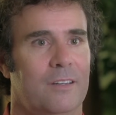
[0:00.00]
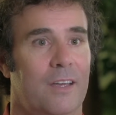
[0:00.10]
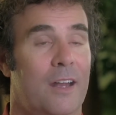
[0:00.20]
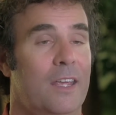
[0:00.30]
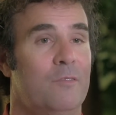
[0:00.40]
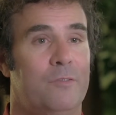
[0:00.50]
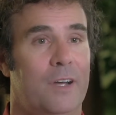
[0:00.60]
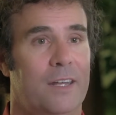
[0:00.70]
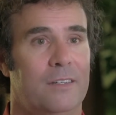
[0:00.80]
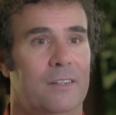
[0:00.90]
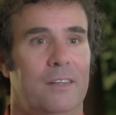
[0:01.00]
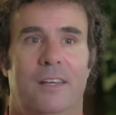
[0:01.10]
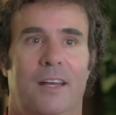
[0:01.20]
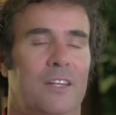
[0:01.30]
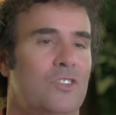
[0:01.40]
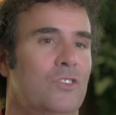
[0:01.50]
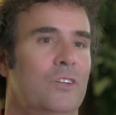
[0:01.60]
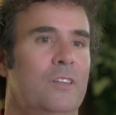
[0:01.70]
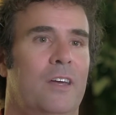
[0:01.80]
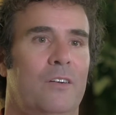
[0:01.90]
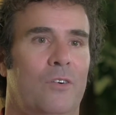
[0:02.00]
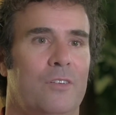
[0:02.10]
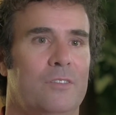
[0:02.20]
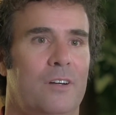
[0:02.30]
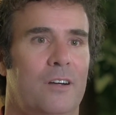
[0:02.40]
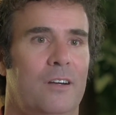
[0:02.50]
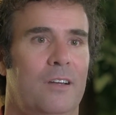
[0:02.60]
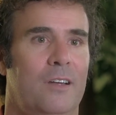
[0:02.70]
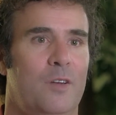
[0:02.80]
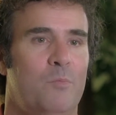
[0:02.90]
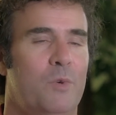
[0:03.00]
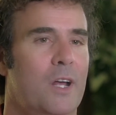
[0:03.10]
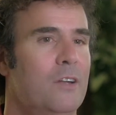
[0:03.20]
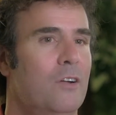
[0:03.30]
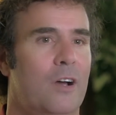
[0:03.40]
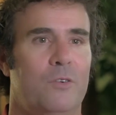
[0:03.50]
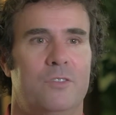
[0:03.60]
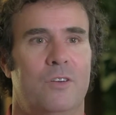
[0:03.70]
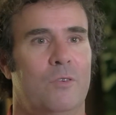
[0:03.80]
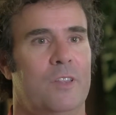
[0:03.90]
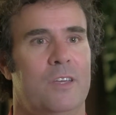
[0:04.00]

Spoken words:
and I can find it, and I can show you that North Star. But I don't always know where the